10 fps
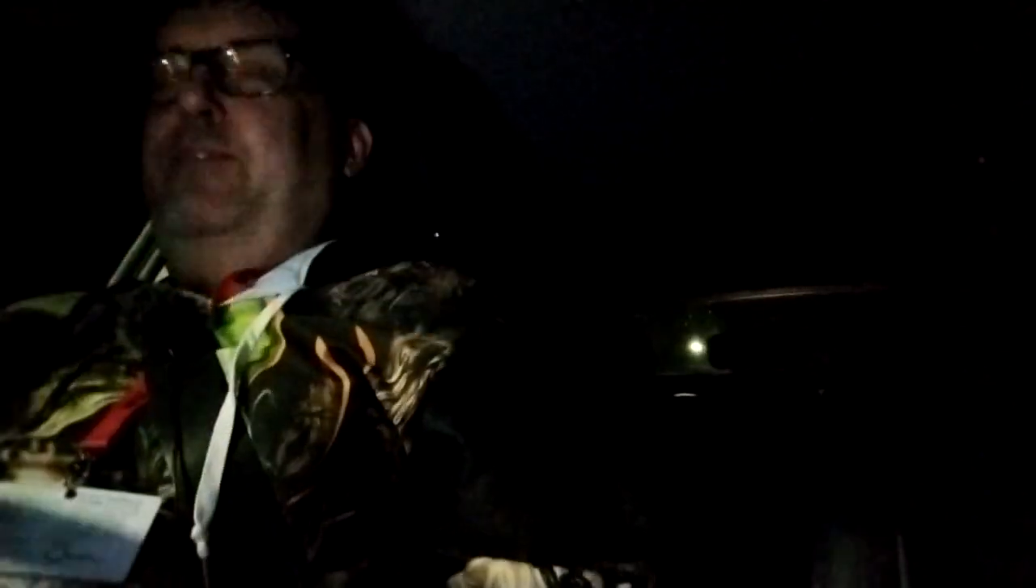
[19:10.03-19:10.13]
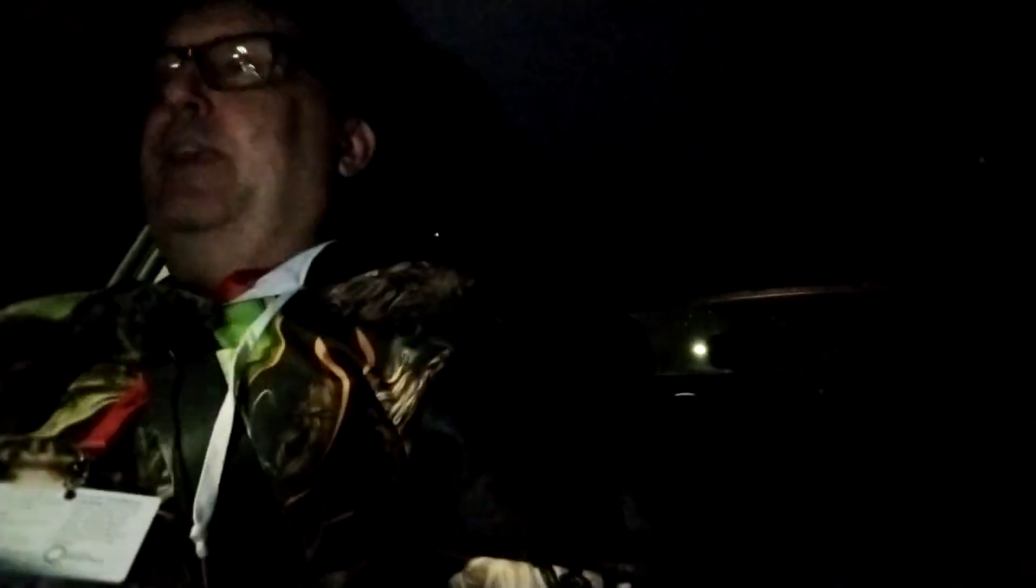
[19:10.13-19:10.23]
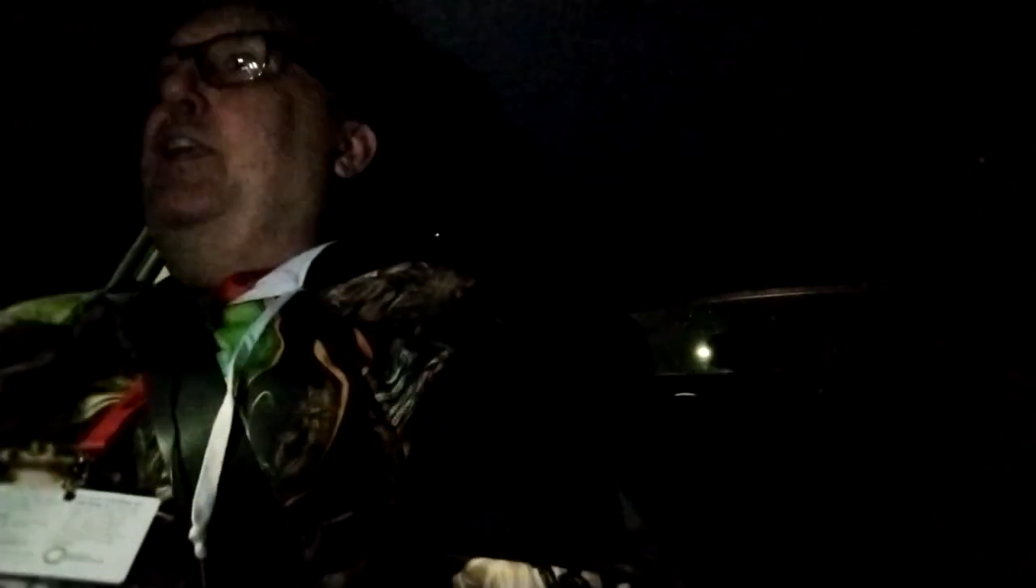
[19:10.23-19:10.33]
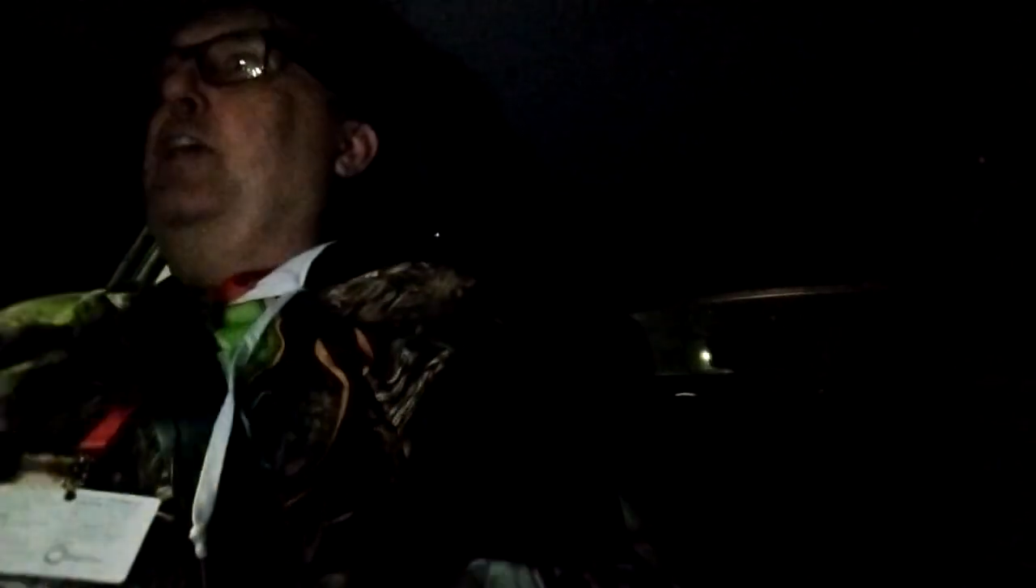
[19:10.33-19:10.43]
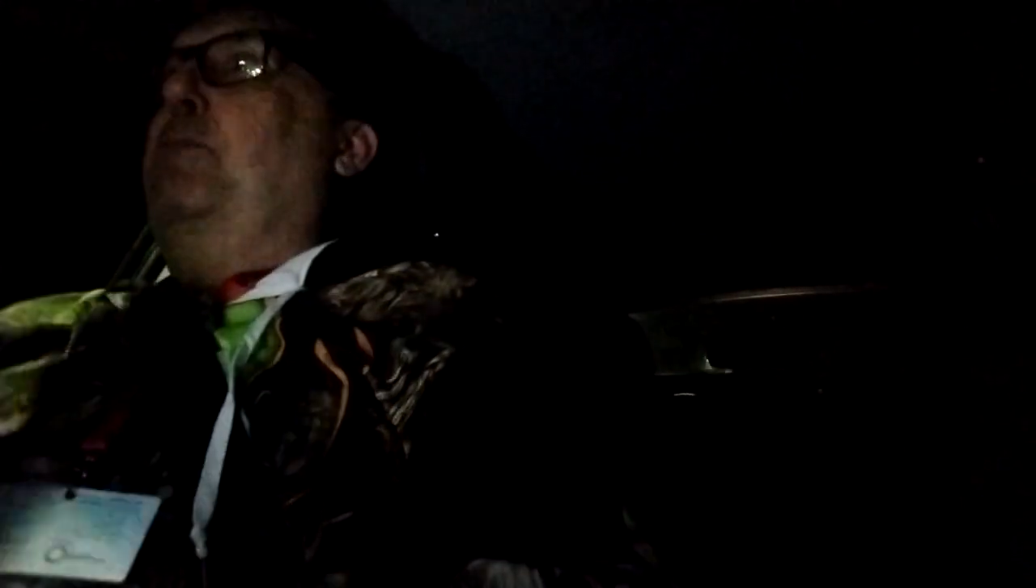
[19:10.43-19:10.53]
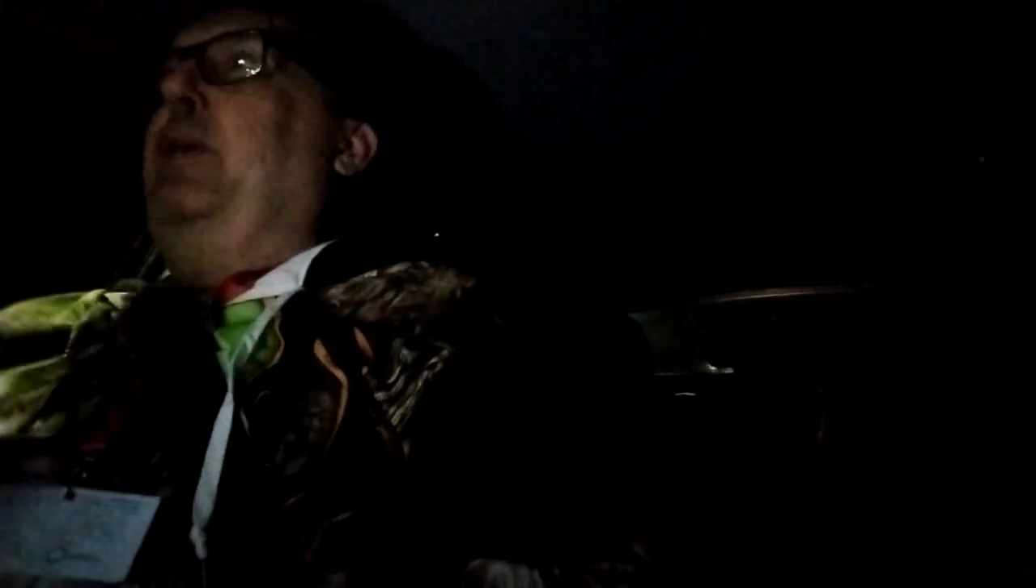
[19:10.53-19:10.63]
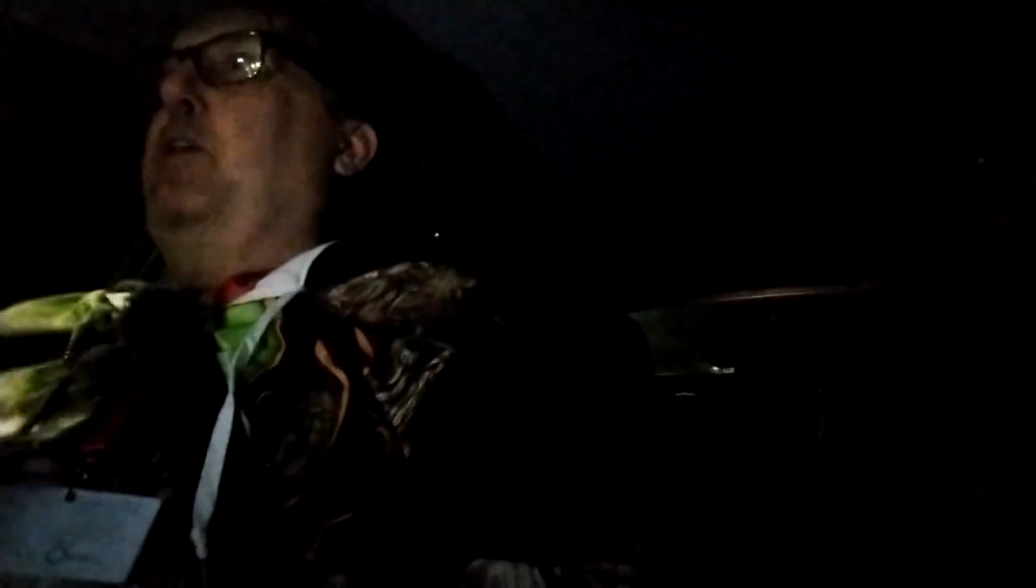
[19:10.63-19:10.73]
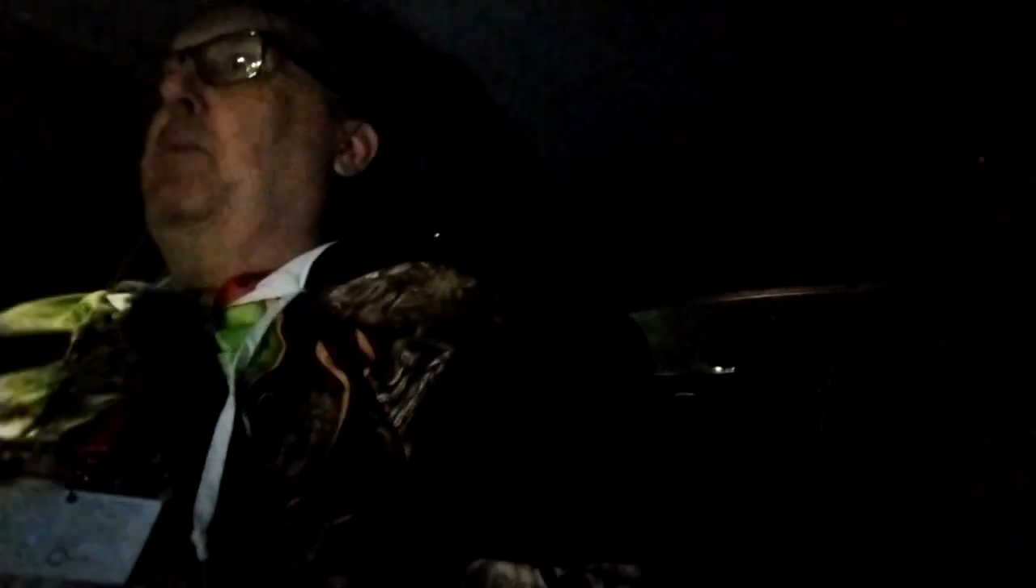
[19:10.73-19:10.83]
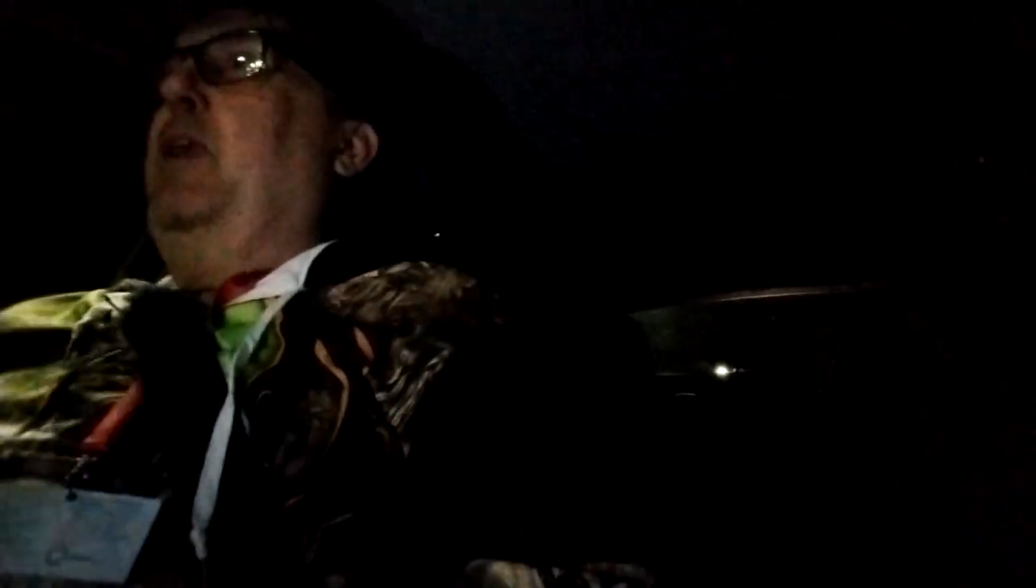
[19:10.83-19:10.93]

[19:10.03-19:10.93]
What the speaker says: thinking you're going to pick up